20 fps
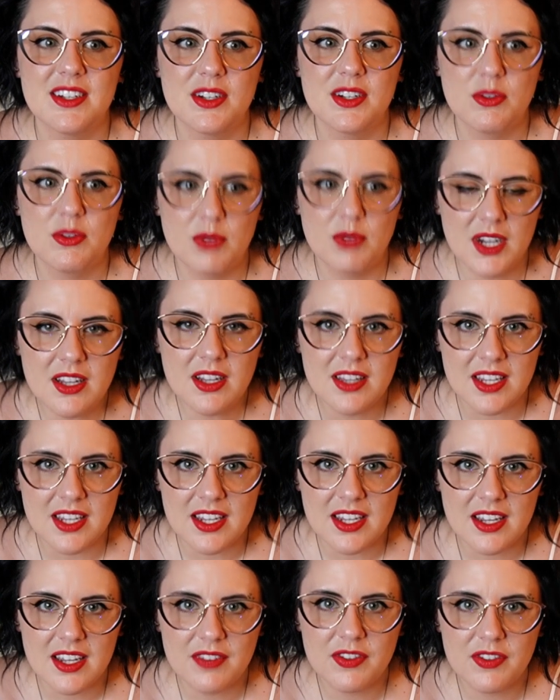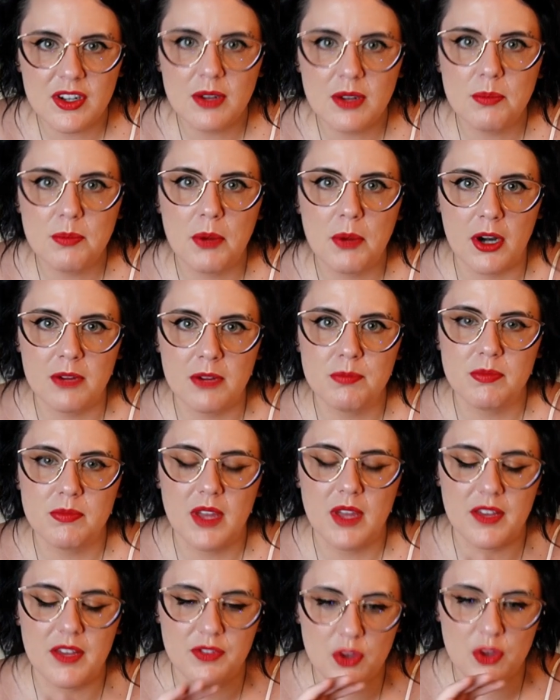Really. If
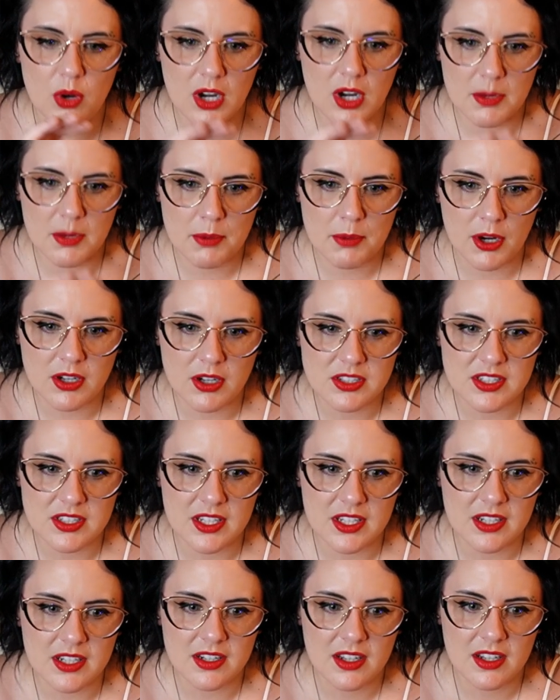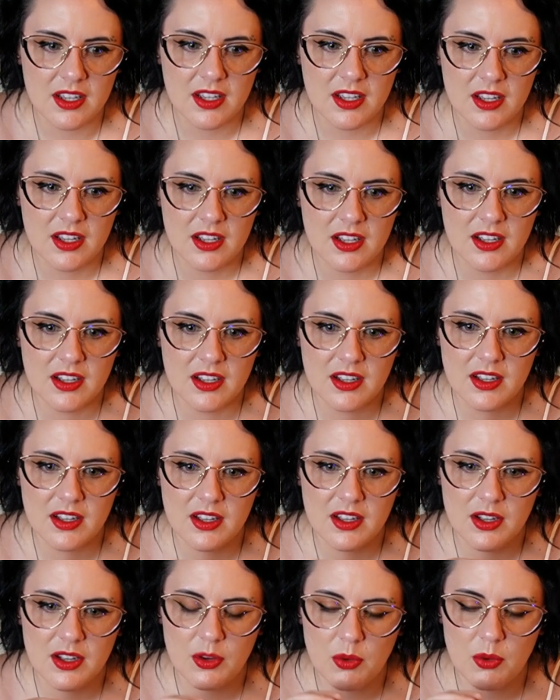you are a person
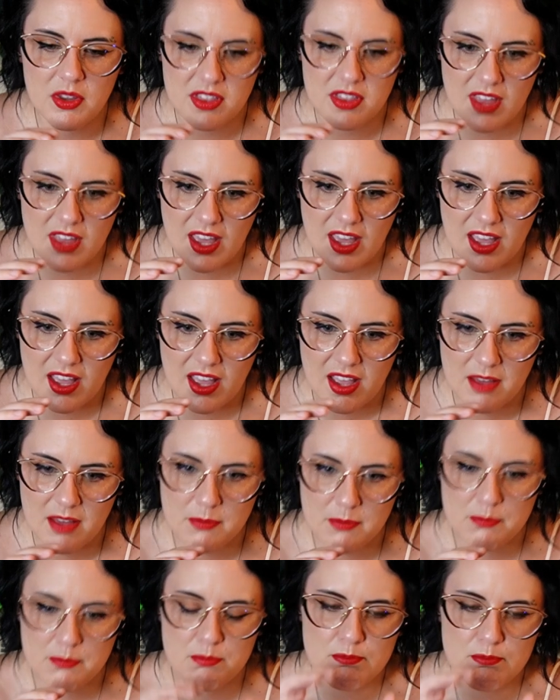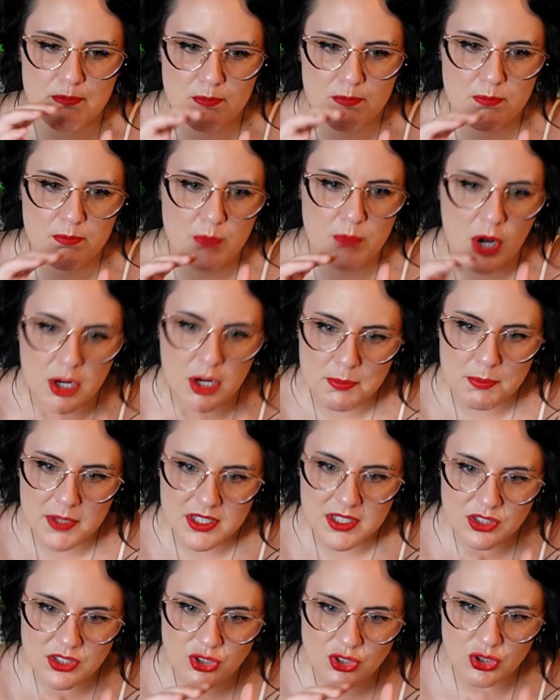with
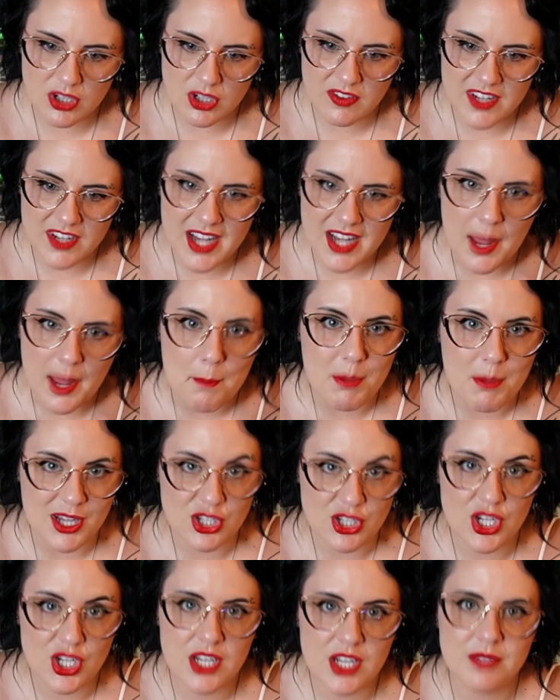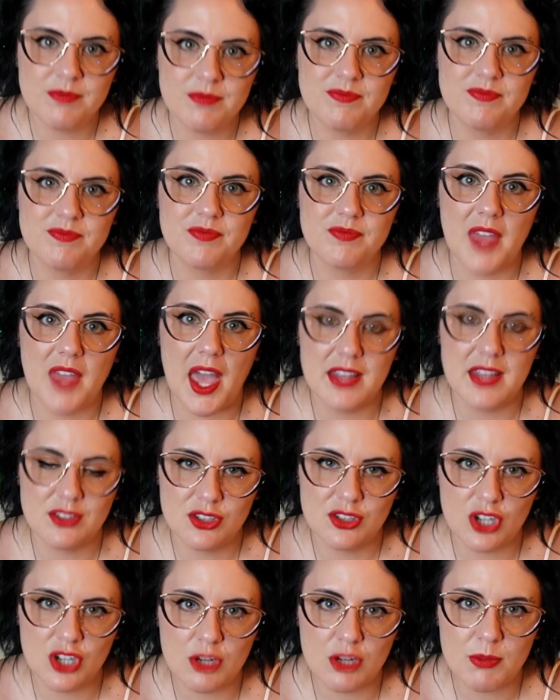purpose-driven ambition and
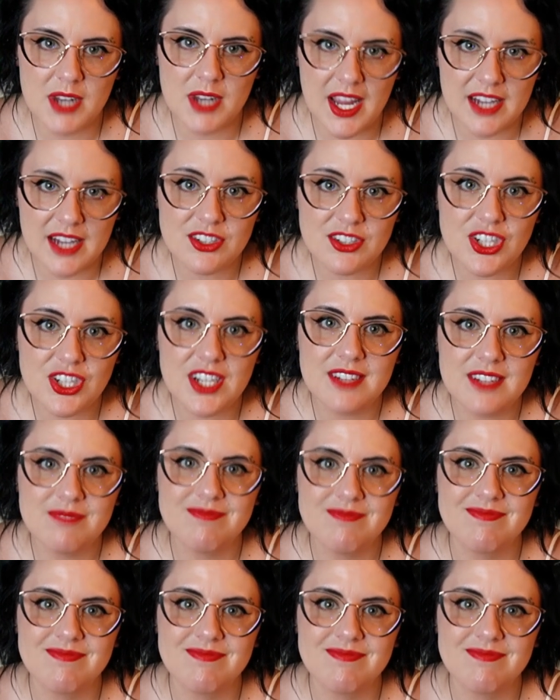determination